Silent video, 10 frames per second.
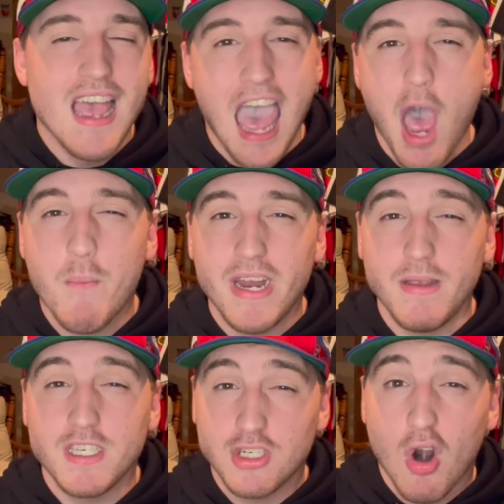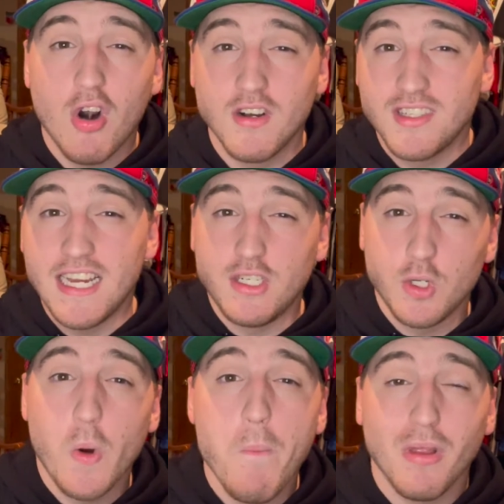How many starters they
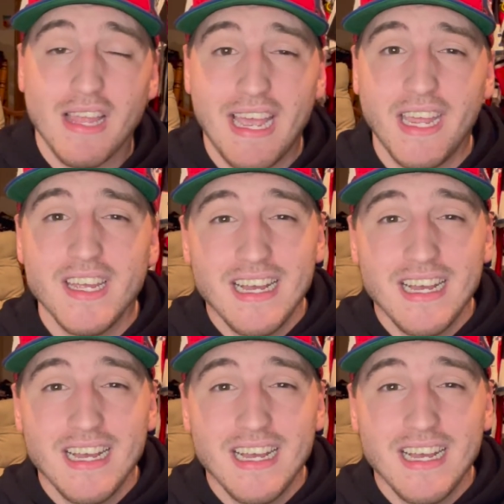do play.